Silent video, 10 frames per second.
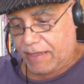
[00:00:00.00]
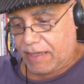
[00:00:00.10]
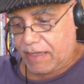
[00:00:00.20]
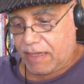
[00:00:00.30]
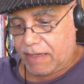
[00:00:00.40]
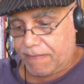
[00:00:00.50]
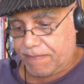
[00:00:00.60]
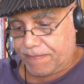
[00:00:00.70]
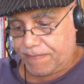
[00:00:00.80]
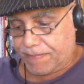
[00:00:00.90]

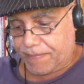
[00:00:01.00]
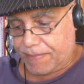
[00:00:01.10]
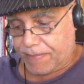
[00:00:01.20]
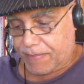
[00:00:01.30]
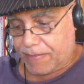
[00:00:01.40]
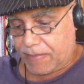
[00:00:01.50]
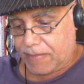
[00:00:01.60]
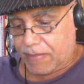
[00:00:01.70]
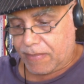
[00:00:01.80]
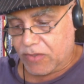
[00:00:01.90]

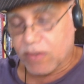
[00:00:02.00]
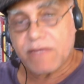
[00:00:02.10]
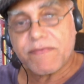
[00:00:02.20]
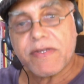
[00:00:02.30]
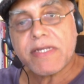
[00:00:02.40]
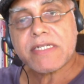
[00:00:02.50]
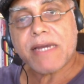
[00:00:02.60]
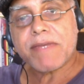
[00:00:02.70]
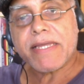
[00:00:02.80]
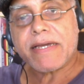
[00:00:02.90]
So it's a very
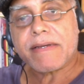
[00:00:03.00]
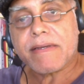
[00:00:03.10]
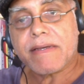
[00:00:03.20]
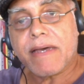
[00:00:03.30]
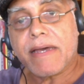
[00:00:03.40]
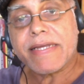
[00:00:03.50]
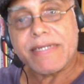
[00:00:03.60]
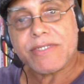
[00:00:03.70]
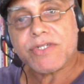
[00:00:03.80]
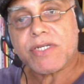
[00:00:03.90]
troubling
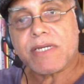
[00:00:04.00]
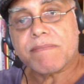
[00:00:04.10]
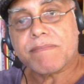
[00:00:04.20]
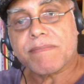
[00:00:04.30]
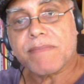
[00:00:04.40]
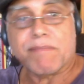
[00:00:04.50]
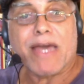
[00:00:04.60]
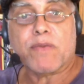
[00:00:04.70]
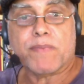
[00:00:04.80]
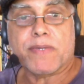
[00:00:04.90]
industry, in
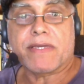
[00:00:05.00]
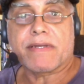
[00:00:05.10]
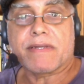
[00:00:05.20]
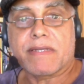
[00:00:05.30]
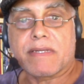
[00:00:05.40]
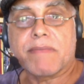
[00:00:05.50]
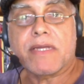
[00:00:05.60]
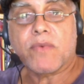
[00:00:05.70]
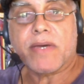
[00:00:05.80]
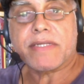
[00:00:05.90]
my opinion, in
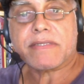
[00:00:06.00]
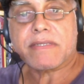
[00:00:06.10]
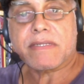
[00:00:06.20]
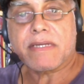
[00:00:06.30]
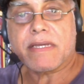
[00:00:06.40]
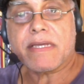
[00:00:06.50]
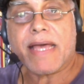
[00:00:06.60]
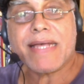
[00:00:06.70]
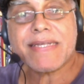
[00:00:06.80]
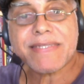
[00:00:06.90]
many ways,
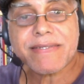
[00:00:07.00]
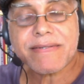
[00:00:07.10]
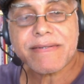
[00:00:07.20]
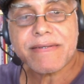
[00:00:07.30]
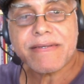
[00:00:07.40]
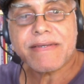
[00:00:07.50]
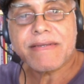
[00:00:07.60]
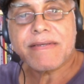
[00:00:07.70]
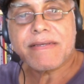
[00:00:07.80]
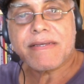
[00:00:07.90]
as
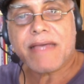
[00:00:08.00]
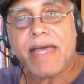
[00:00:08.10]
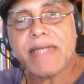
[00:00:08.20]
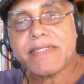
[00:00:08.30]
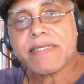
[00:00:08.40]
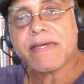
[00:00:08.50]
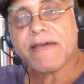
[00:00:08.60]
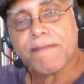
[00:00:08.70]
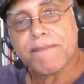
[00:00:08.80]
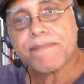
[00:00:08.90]

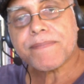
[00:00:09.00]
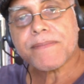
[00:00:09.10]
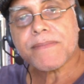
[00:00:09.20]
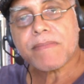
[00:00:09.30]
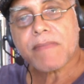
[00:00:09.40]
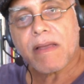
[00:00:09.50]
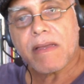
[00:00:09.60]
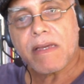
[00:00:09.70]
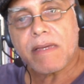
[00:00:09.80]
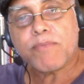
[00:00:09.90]

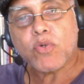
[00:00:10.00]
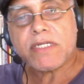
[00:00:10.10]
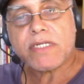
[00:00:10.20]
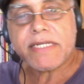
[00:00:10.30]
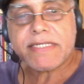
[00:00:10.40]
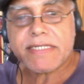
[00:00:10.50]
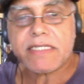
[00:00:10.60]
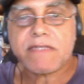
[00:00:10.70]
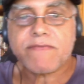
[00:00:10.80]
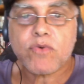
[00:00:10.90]
important as it
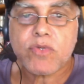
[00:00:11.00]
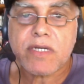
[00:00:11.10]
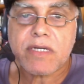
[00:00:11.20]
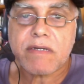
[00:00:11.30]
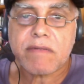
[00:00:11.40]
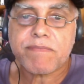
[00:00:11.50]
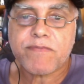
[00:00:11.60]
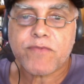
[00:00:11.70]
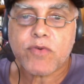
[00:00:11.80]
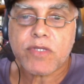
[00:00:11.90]
is for
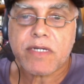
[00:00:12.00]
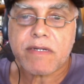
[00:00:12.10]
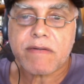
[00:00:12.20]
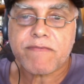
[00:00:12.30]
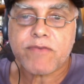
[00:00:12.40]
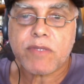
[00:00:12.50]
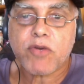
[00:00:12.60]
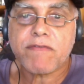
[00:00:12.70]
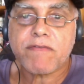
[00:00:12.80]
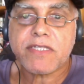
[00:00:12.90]
the
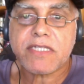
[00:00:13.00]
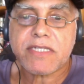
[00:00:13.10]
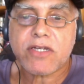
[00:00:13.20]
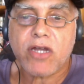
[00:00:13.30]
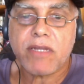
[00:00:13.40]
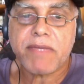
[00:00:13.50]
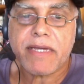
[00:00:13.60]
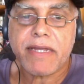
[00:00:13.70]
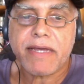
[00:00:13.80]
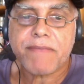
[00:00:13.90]
province's economy.
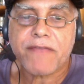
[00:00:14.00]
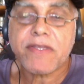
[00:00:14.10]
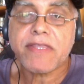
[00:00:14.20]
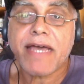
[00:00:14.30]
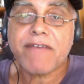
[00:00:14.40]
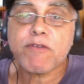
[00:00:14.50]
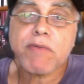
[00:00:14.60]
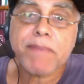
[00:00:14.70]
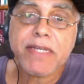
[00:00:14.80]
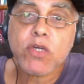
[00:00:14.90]
And I think there have to
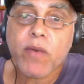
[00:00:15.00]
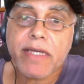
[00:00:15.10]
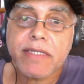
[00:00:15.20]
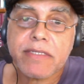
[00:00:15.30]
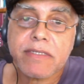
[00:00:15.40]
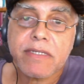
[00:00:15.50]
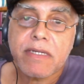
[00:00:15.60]
be better ways